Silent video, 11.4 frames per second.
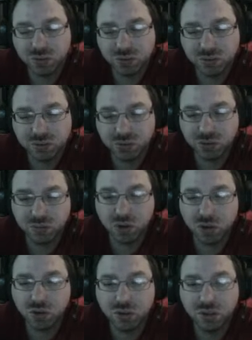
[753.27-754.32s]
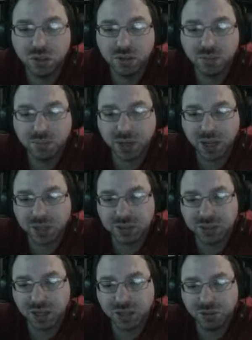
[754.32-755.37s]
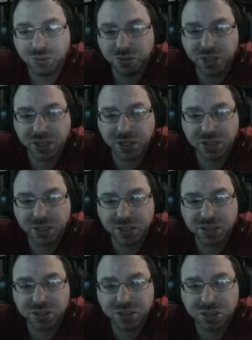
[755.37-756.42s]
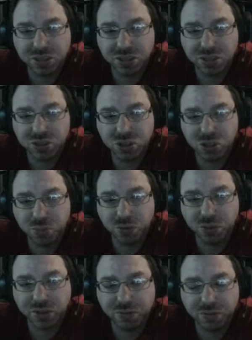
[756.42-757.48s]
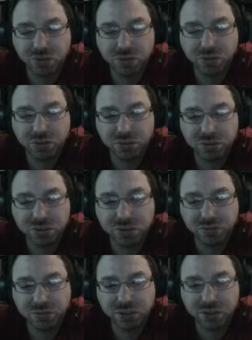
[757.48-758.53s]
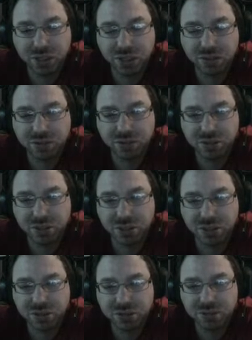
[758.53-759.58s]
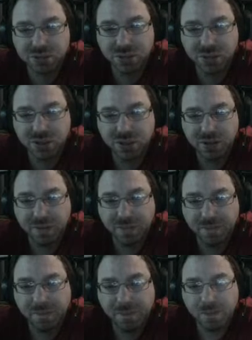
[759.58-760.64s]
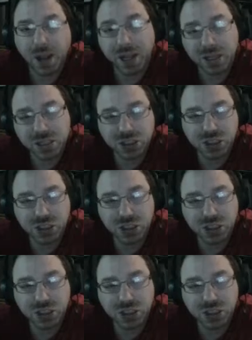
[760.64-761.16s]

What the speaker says: you can roll. But I don't think that it's super difficult to get to this. I guess I should